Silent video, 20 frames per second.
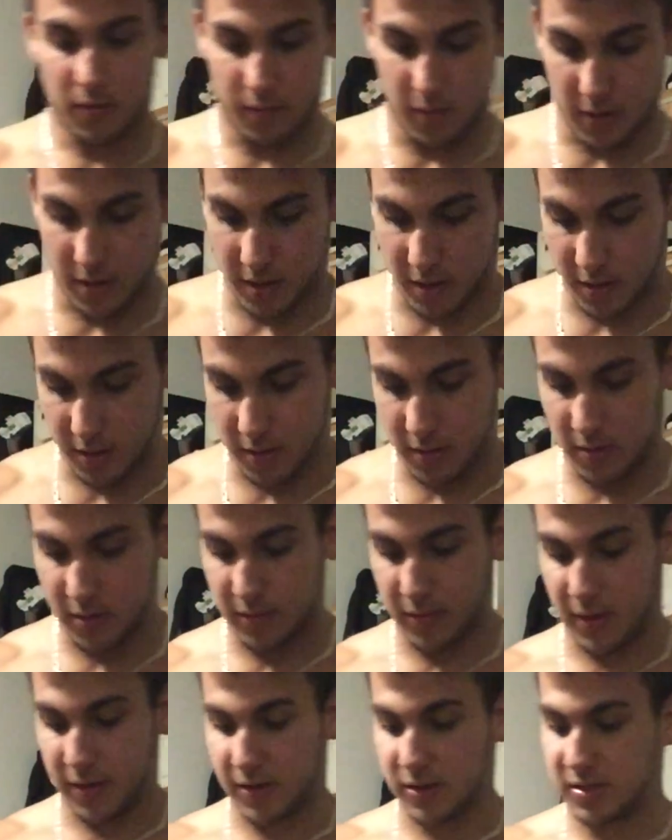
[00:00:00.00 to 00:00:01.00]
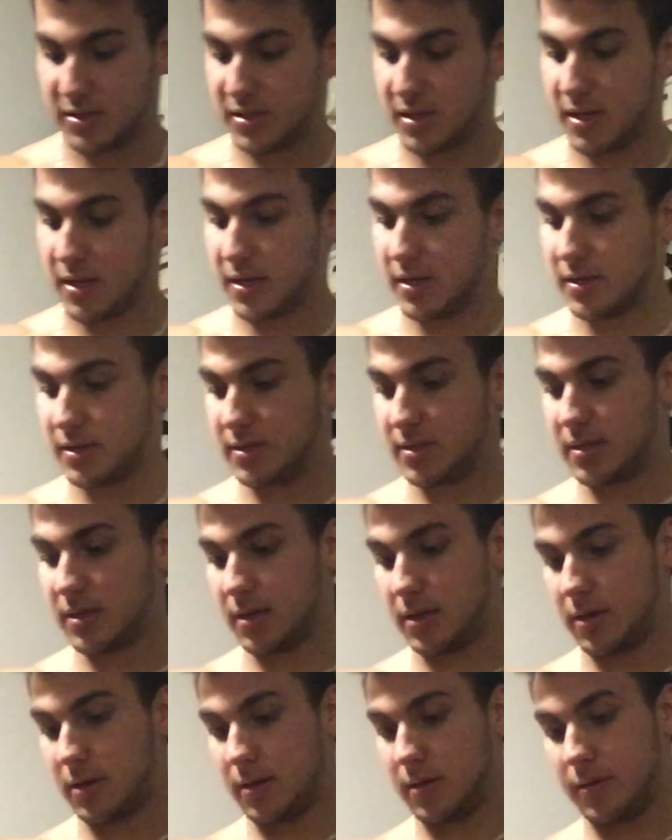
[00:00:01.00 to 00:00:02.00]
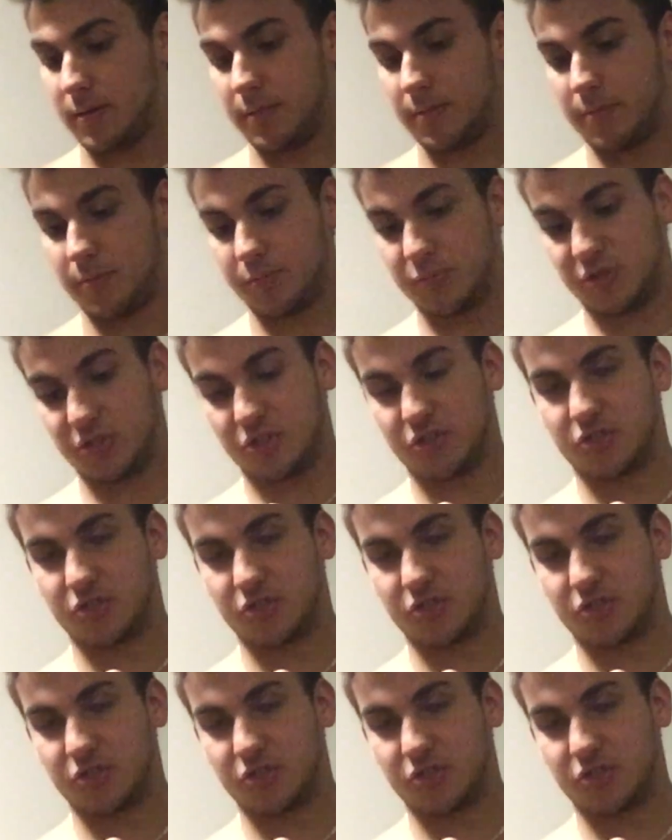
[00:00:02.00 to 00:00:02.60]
right here that just says um,